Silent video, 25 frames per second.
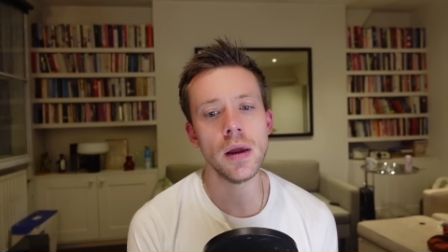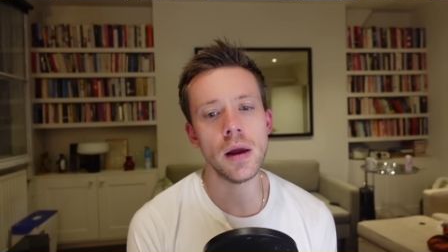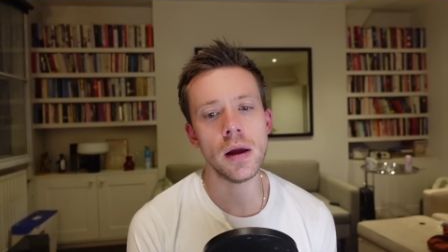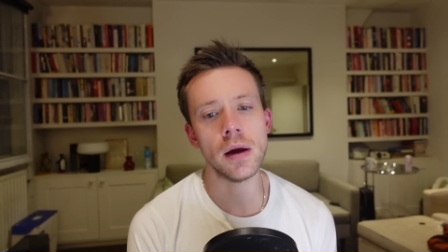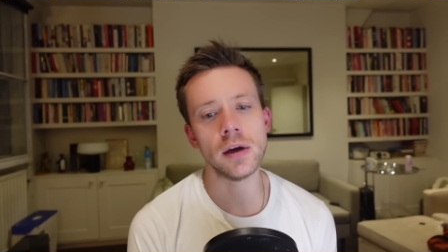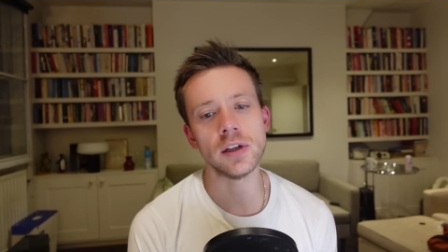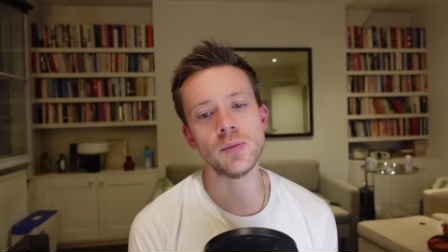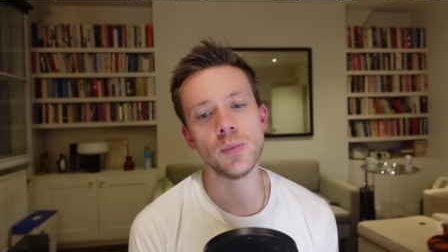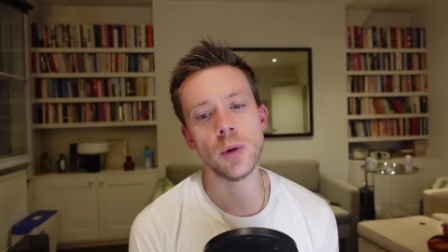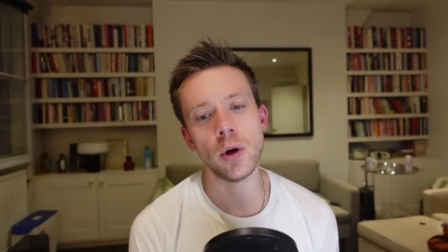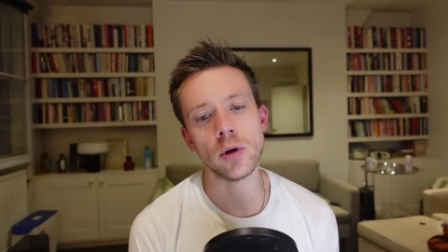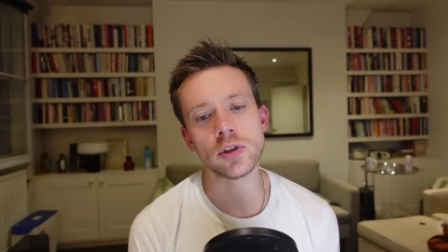
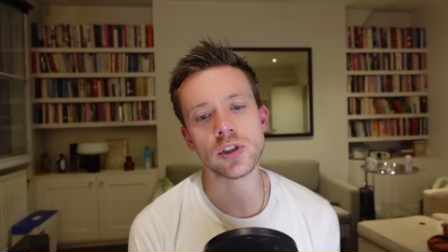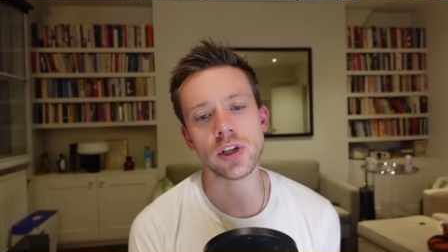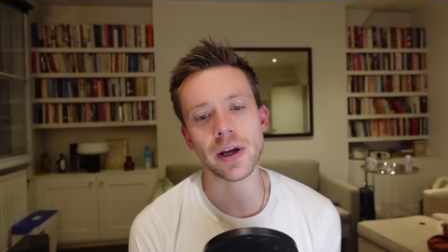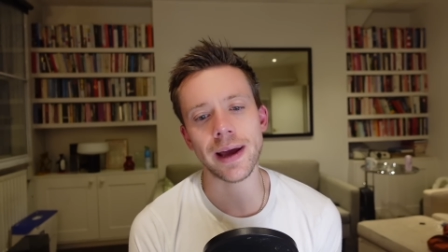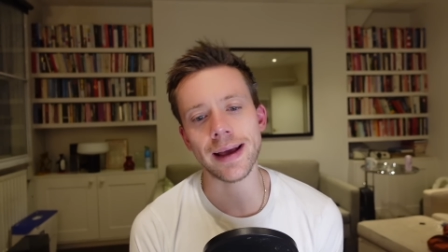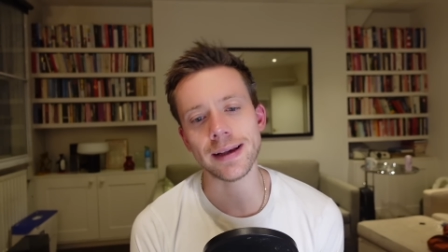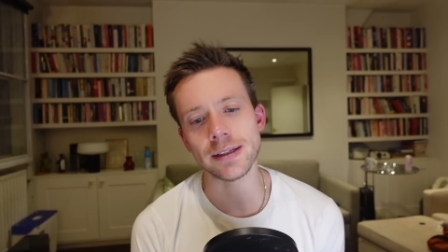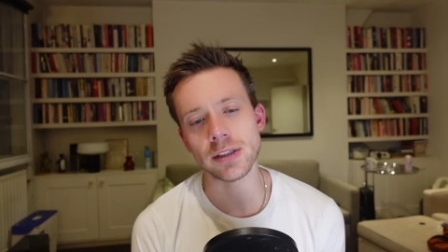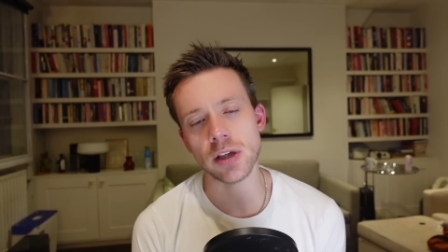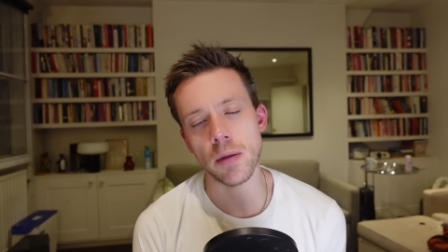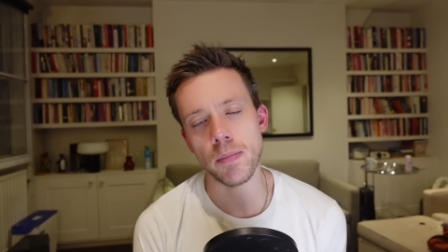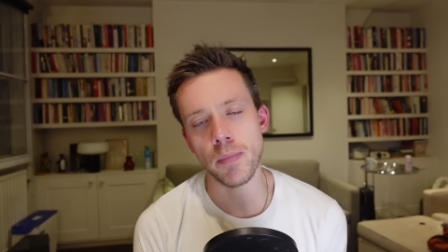as much
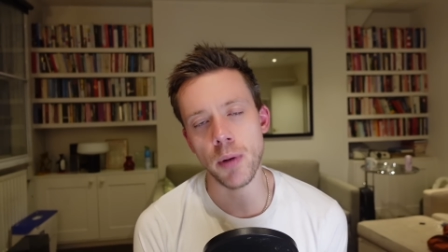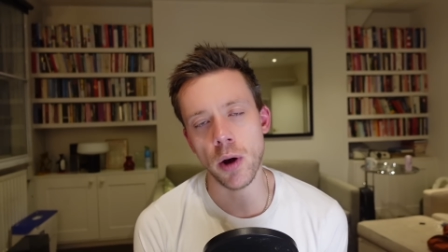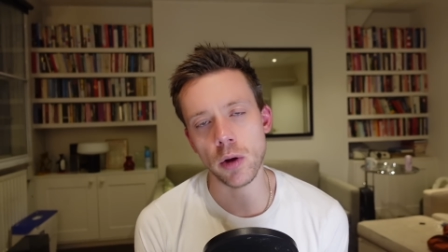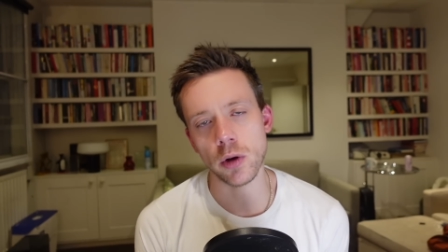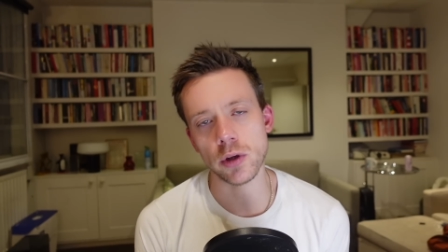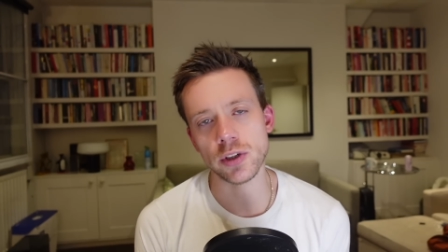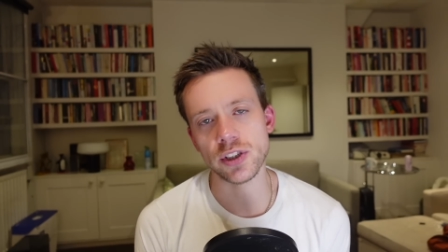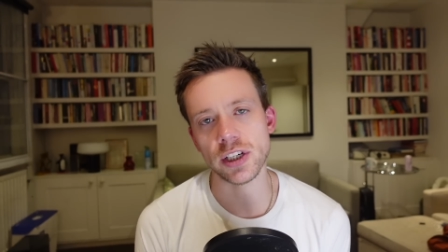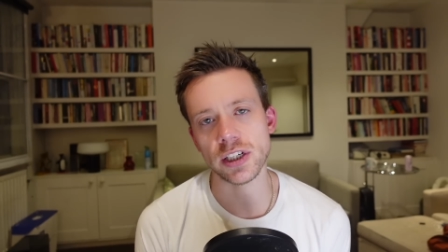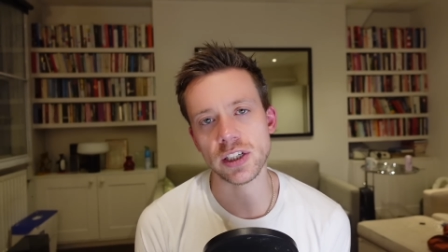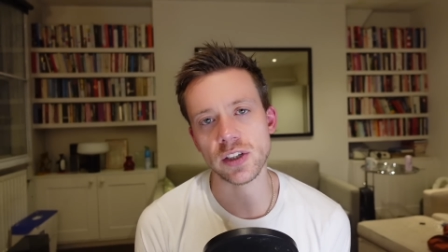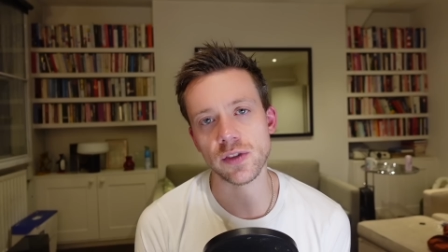as
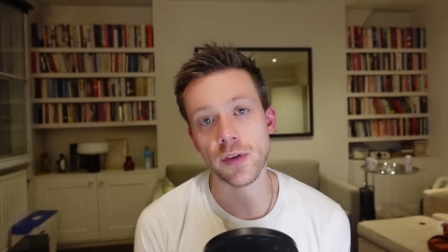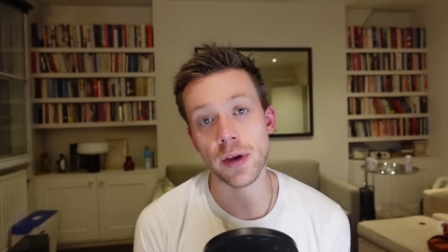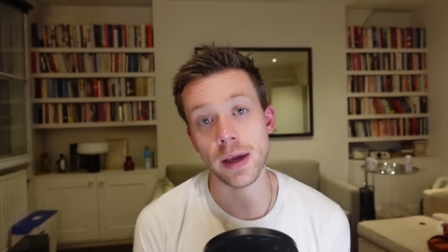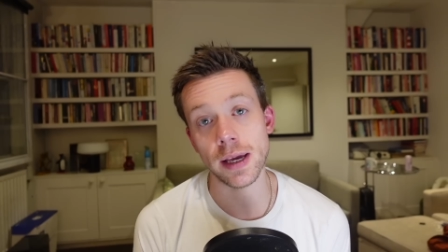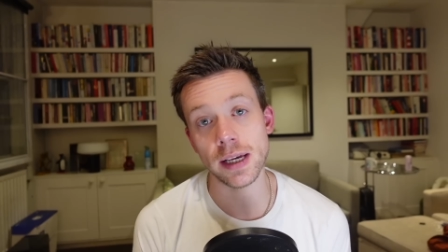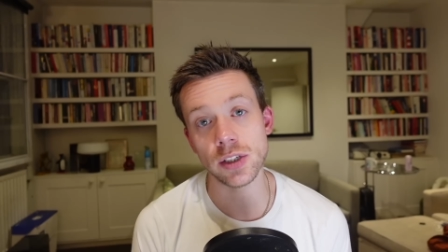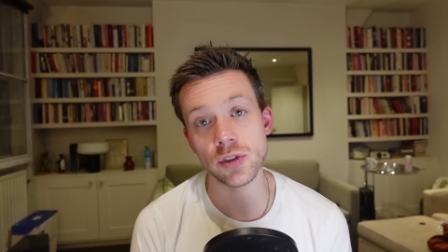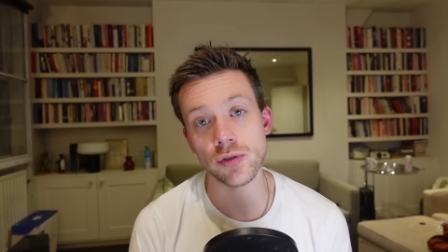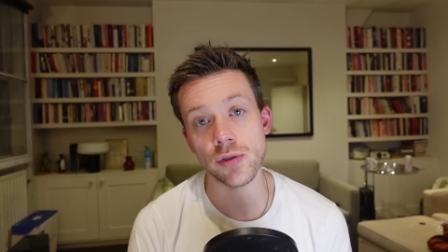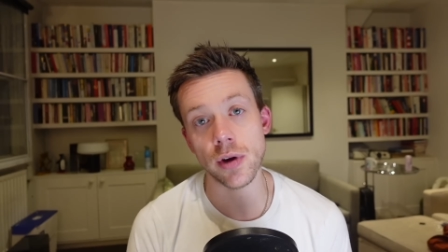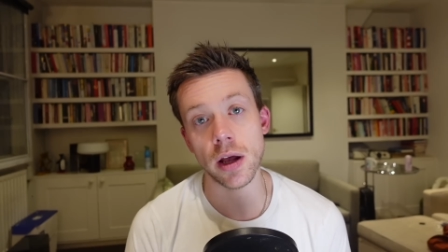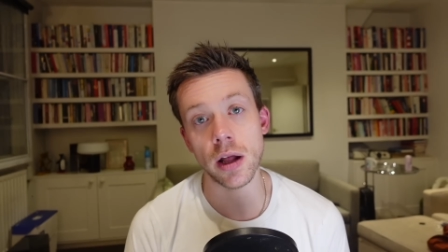apologists for
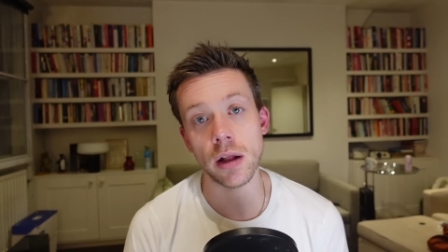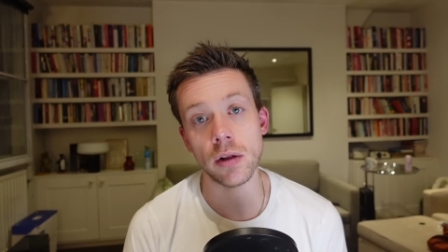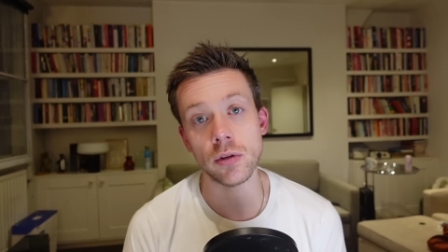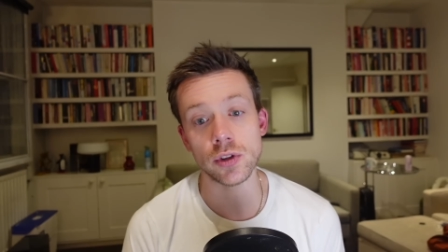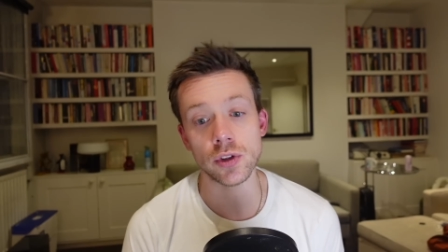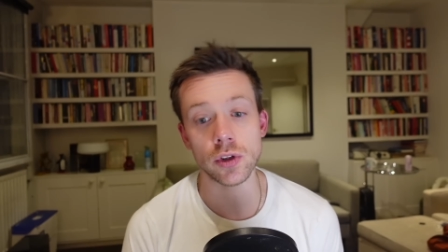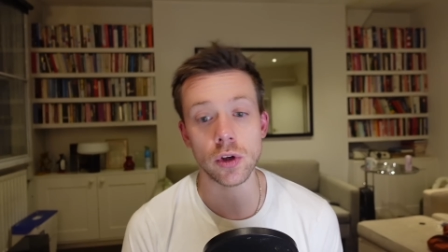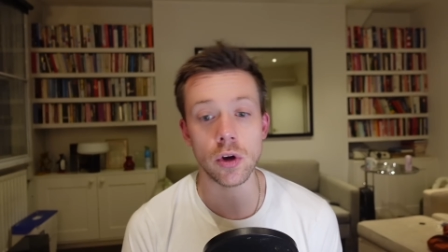Israel's